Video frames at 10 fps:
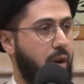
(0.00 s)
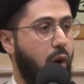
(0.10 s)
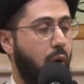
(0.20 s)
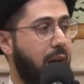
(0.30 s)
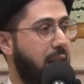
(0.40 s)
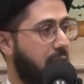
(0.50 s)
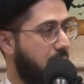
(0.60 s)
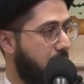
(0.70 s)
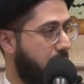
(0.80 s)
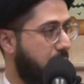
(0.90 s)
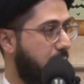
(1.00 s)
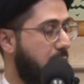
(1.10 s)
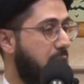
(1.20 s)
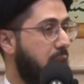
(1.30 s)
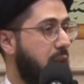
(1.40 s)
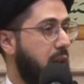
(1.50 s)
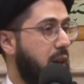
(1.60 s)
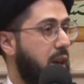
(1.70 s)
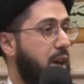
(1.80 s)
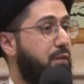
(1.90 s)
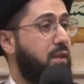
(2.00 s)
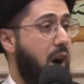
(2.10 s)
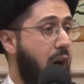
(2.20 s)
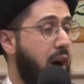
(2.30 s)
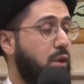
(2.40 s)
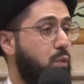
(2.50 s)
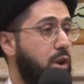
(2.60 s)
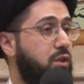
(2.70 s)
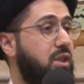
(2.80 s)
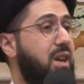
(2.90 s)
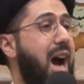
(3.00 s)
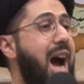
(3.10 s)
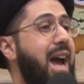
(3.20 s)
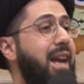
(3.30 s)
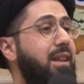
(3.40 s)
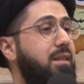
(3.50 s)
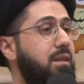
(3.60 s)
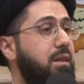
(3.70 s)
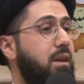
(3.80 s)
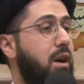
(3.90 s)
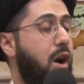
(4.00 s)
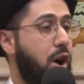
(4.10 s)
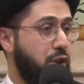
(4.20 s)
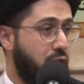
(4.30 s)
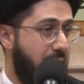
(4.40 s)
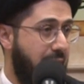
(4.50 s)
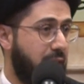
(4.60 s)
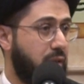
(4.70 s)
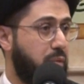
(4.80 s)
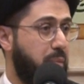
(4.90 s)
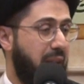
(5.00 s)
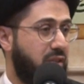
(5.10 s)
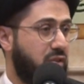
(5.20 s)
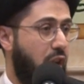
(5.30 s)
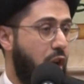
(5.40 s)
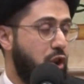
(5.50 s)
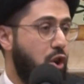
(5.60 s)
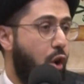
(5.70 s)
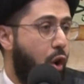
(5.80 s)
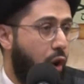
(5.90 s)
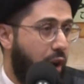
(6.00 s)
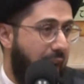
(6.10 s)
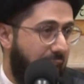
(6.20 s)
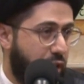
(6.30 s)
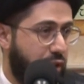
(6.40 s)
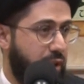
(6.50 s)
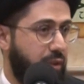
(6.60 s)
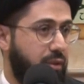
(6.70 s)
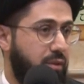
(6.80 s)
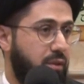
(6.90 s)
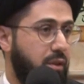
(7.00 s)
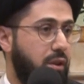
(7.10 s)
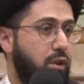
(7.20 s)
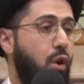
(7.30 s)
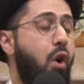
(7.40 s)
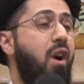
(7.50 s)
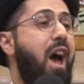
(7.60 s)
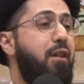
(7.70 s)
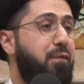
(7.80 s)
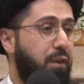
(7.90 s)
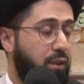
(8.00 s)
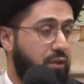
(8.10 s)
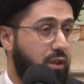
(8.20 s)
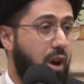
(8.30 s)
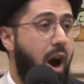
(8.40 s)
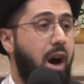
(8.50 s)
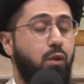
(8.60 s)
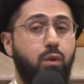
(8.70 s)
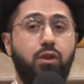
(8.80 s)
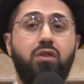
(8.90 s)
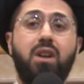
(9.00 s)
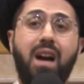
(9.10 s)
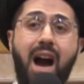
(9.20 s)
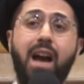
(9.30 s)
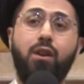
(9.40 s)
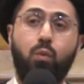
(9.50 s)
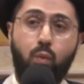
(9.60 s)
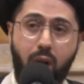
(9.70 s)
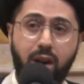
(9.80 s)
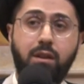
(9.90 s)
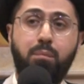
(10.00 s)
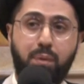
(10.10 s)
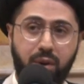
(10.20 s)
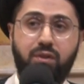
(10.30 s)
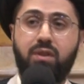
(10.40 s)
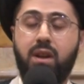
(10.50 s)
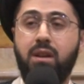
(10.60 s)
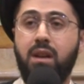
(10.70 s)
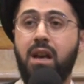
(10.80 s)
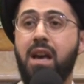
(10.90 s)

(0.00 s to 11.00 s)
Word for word: O Ali, if God were to guide on your hands, based on your actions, your efforts, God were to guide one person,